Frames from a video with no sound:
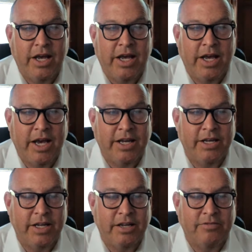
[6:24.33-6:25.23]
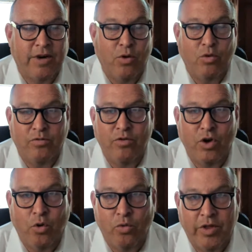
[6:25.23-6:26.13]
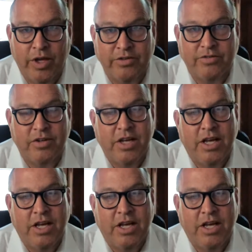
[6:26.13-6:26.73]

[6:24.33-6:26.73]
And if I would have known this